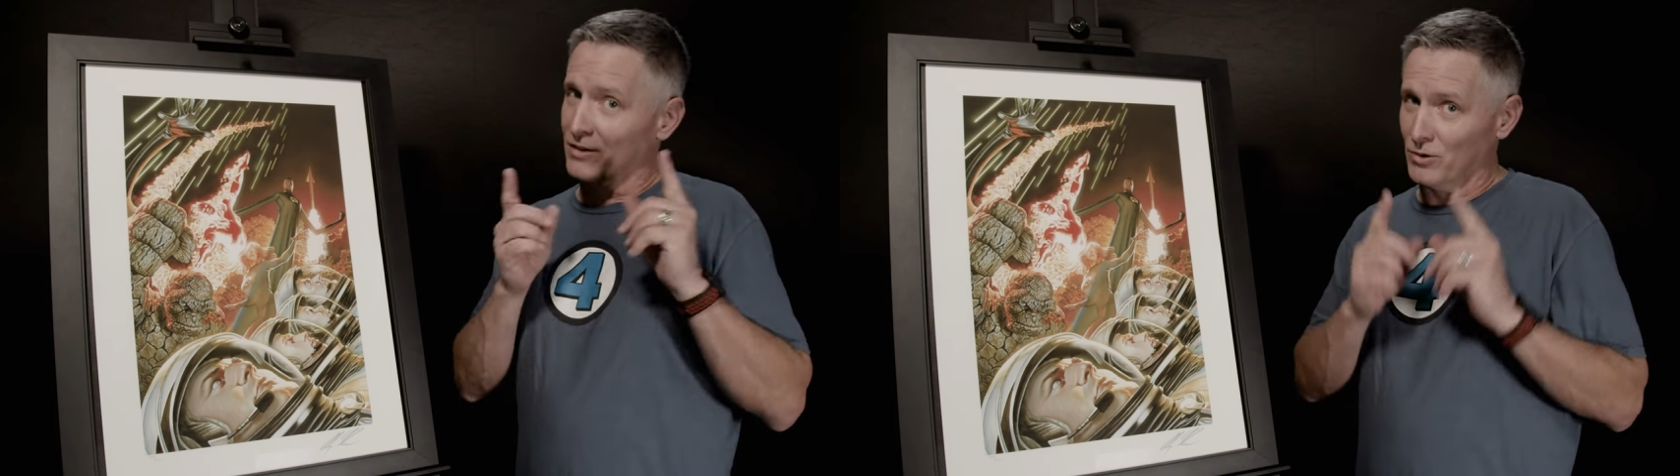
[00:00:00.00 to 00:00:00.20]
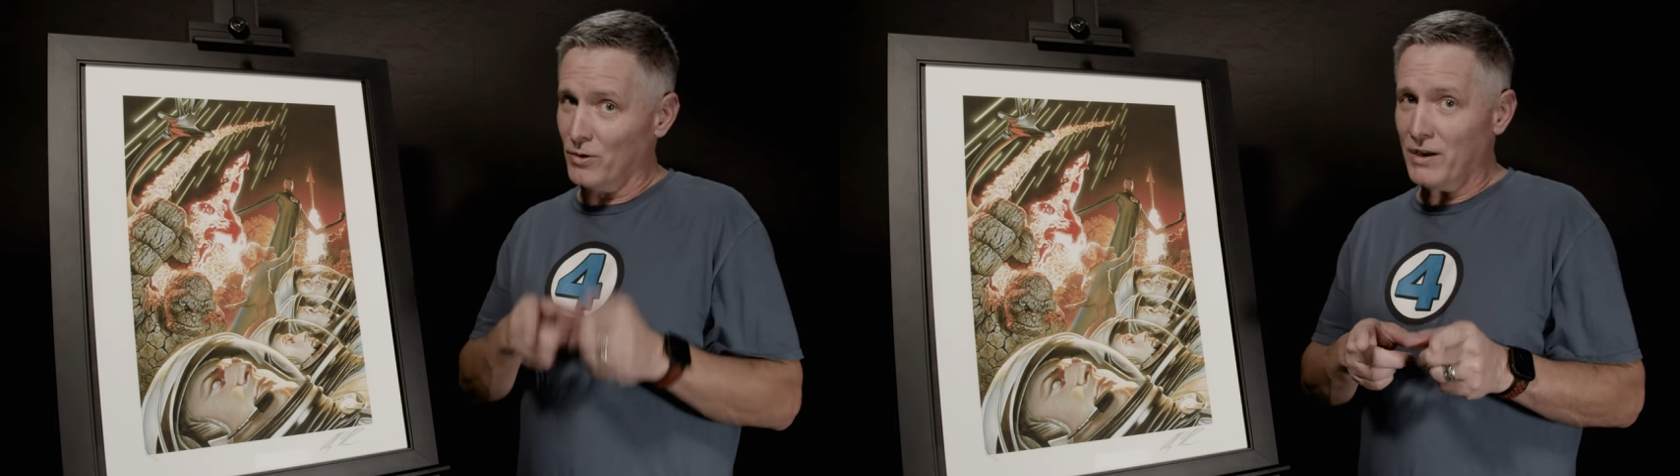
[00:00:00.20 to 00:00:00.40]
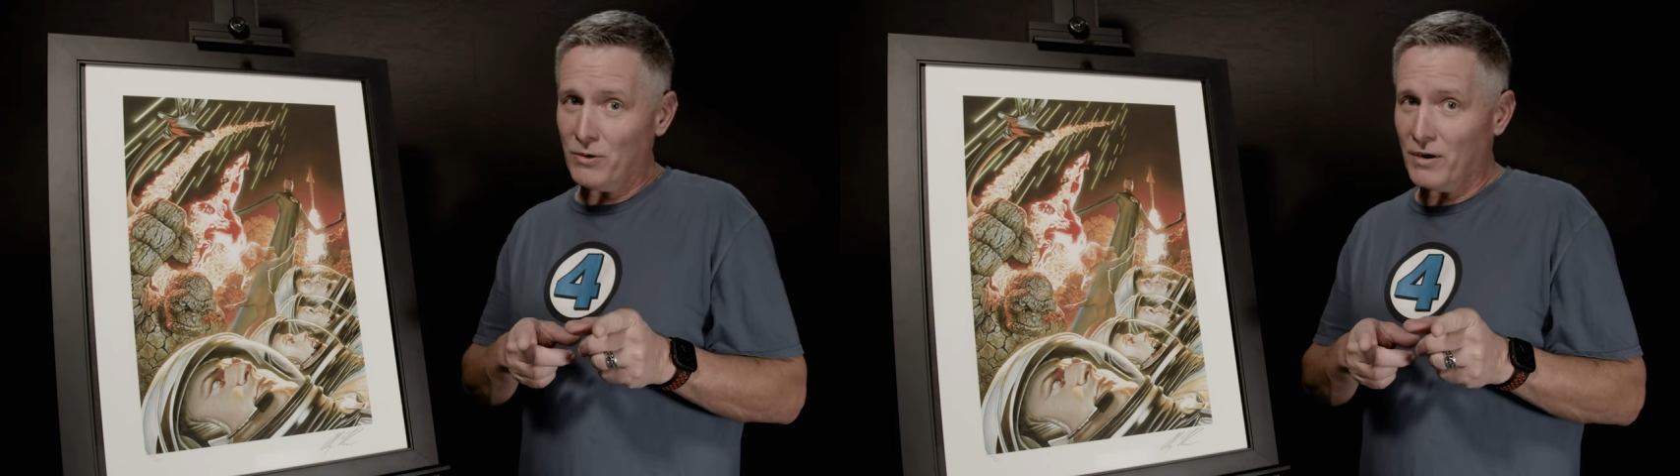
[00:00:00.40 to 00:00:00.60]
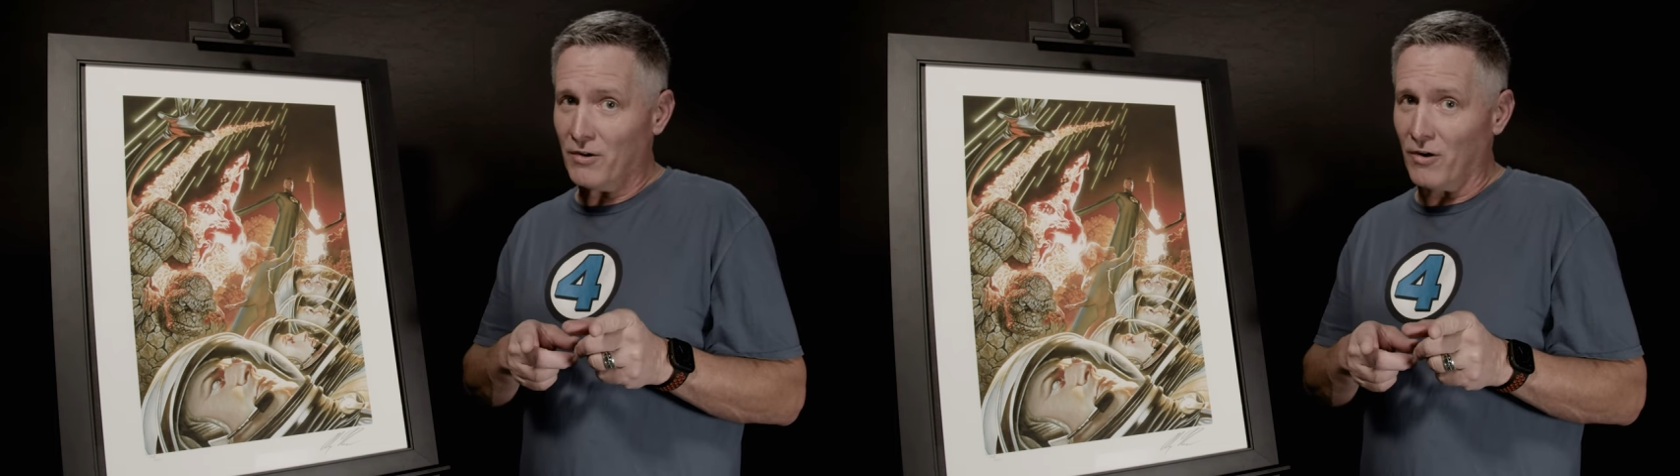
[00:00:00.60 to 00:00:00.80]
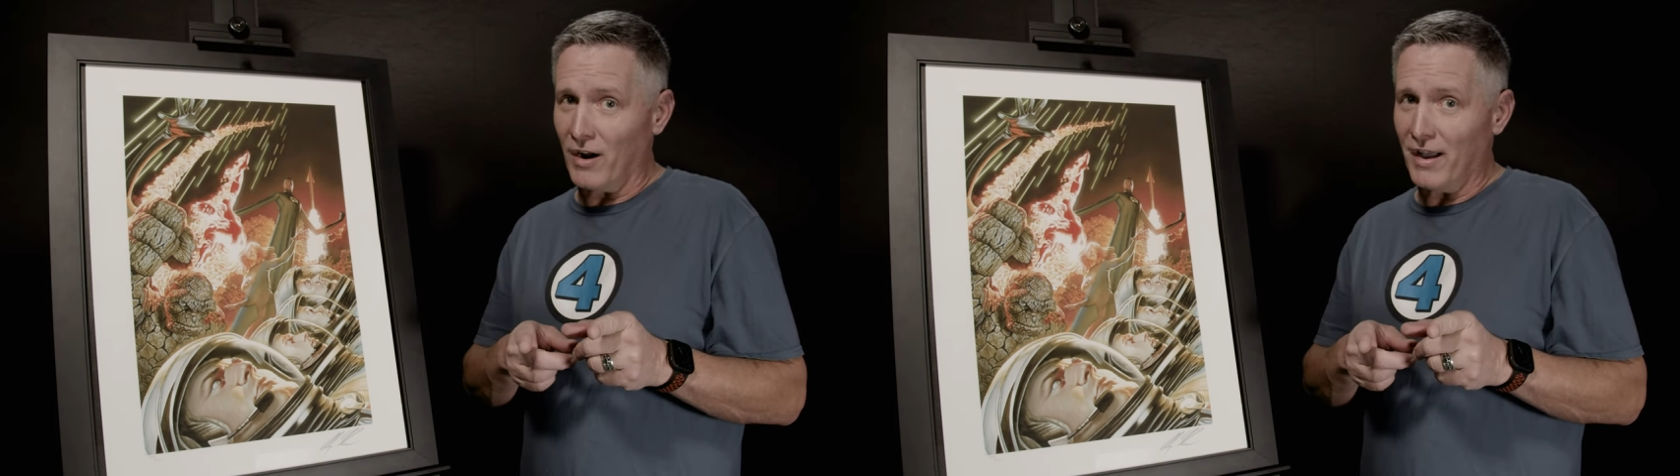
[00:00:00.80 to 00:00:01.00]
you ain't doing
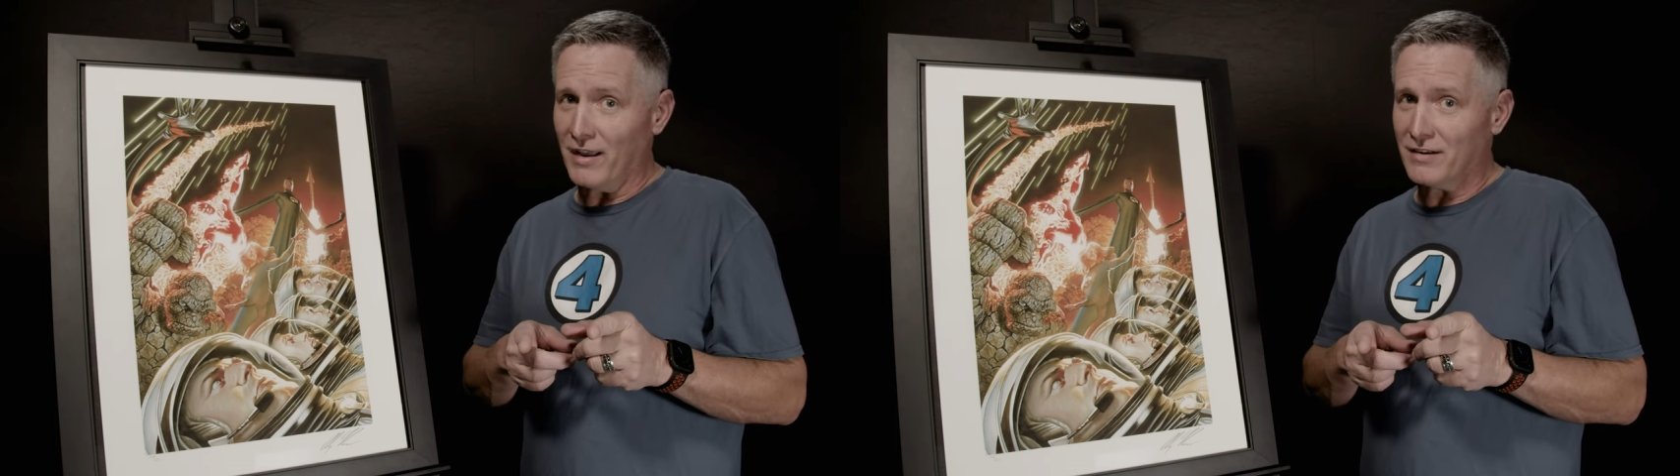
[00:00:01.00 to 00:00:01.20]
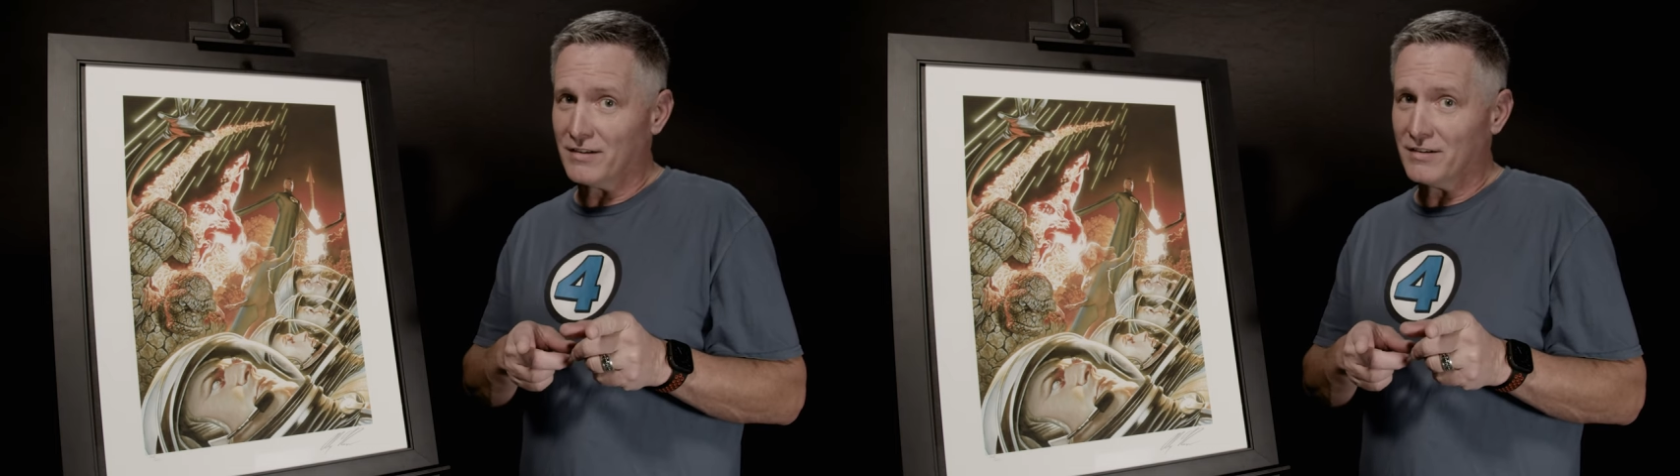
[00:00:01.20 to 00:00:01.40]
it right.